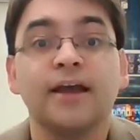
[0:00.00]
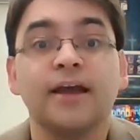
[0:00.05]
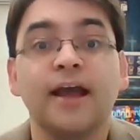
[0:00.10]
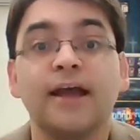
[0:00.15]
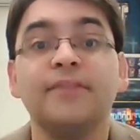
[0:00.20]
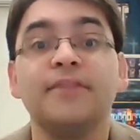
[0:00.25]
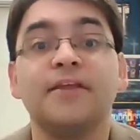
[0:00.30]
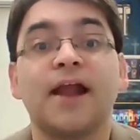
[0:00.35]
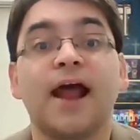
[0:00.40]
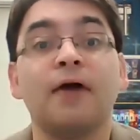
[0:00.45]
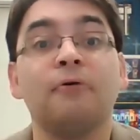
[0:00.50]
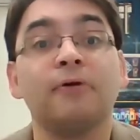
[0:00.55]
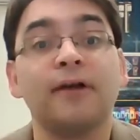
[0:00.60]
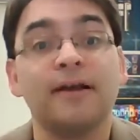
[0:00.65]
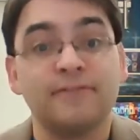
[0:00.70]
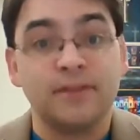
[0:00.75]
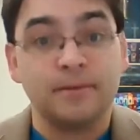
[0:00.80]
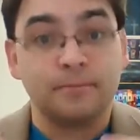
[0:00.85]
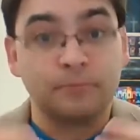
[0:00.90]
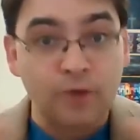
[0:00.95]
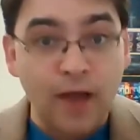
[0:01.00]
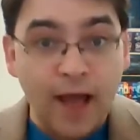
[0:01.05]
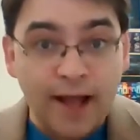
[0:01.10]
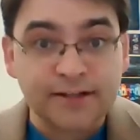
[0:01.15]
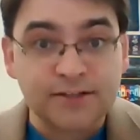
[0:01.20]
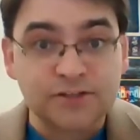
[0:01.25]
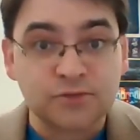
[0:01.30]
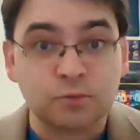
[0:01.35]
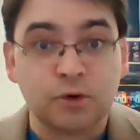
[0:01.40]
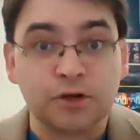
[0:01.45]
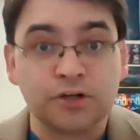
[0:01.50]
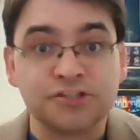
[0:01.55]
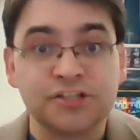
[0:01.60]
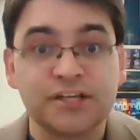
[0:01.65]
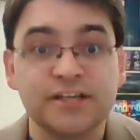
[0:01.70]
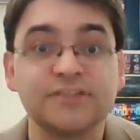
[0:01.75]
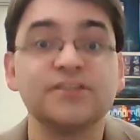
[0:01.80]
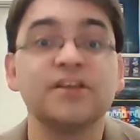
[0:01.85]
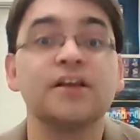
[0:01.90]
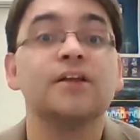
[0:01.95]
and then I will give them practice
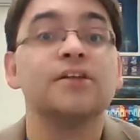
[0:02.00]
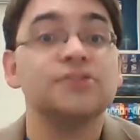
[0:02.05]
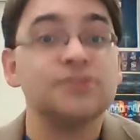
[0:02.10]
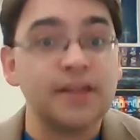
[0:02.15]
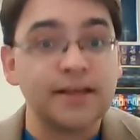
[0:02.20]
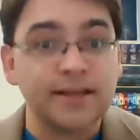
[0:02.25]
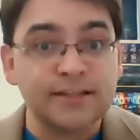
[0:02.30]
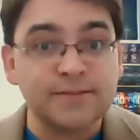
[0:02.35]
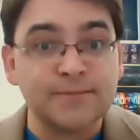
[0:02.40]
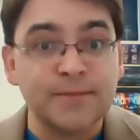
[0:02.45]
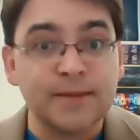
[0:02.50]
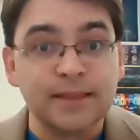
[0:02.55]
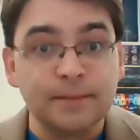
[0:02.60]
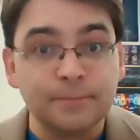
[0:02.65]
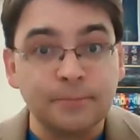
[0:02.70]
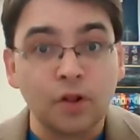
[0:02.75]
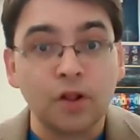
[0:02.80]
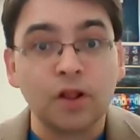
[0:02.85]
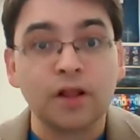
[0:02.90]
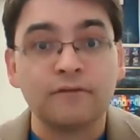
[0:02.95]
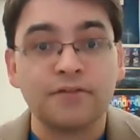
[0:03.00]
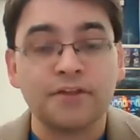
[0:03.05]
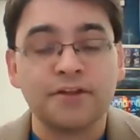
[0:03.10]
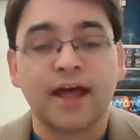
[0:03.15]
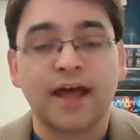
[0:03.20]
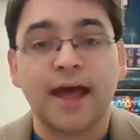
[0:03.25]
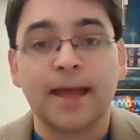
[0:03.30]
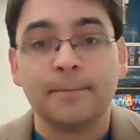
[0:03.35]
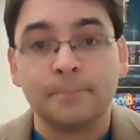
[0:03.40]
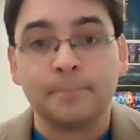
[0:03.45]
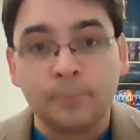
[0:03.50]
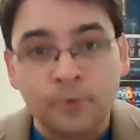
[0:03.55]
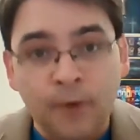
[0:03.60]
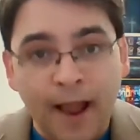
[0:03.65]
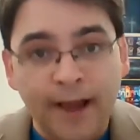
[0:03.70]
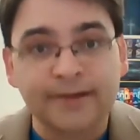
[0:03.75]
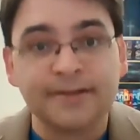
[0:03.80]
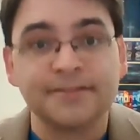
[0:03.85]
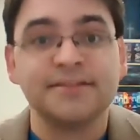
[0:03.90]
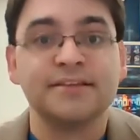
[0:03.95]
worksheets so they can spend the bulk of the time
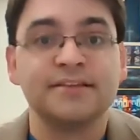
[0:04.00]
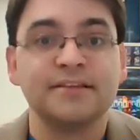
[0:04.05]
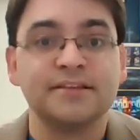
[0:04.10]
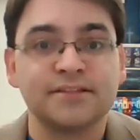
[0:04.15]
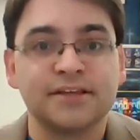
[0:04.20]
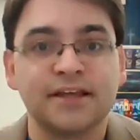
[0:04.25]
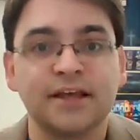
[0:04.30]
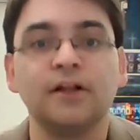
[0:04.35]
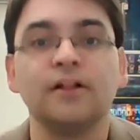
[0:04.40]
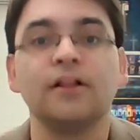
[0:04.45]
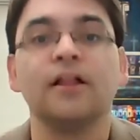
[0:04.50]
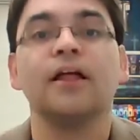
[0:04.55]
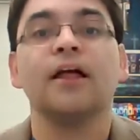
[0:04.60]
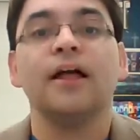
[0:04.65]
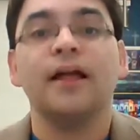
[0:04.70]
practicing the skill,